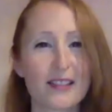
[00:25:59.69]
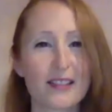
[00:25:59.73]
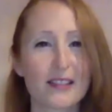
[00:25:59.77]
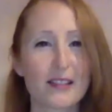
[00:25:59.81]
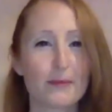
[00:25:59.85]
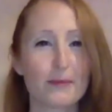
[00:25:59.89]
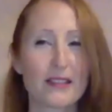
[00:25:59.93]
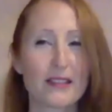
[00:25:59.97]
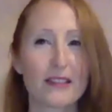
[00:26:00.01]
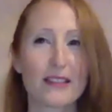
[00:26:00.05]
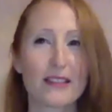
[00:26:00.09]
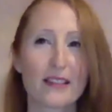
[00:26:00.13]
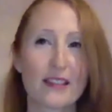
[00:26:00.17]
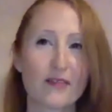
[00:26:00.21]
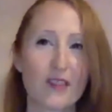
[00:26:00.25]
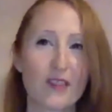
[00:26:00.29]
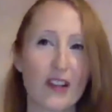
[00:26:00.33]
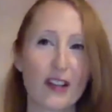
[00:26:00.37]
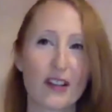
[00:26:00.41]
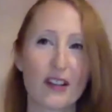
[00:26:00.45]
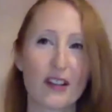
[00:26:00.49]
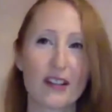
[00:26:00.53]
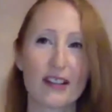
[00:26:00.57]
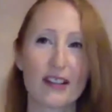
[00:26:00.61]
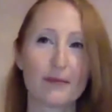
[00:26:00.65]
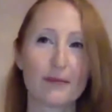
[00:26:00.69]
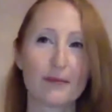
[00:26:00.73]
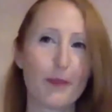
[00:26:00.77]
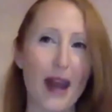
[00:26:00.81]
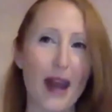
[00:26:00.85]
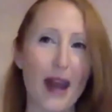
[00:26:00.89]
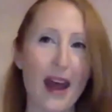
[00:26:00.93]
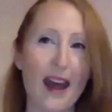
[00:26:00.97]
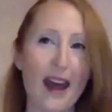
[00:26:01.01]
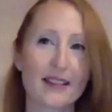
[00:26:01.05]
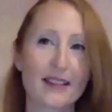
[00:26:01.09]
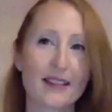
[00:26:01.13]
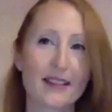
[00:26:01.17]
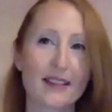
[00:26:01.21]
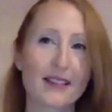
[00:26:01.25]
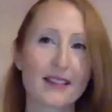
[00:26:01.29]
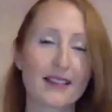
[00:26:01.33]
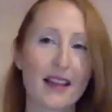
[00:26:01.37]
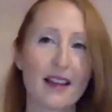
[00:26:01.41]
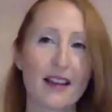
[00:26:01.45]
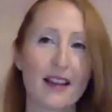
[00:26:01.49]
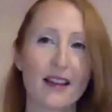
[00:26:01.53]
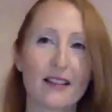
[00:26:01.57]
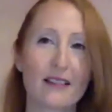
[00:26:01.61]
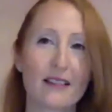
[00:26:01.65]
to be this very
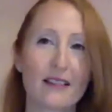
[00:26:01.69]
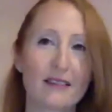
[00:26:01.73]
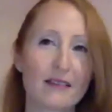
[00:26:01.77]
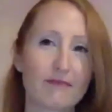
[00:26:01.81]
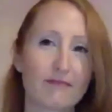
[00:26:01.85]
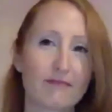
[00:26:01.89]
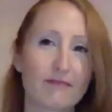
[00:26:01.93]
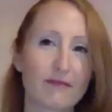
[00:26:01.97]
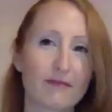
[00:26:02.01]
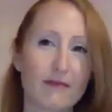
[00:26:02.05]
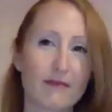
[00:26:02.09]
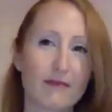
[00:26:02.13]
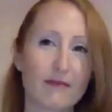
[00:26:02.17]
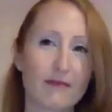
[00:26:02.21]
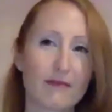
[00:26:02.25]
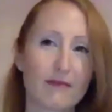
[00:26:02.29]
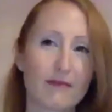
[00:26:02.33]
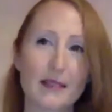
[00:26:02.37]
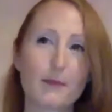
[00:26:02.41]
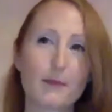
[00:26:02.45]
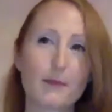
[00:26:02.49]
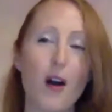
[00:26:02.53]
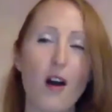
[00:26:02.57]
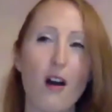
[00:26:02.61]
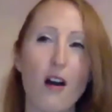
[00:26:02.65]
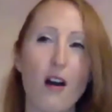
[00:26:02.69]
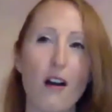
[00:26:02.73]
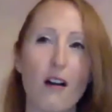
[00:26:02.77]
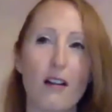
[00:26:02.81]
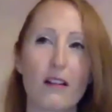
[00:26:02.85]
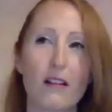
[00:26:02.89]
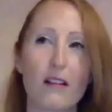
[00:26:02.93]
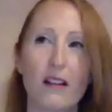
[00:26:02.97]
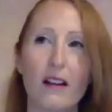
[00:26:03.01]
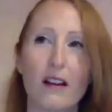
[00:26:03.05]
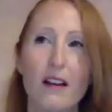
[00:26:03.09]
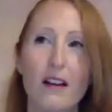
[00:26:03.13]
pastel, smaller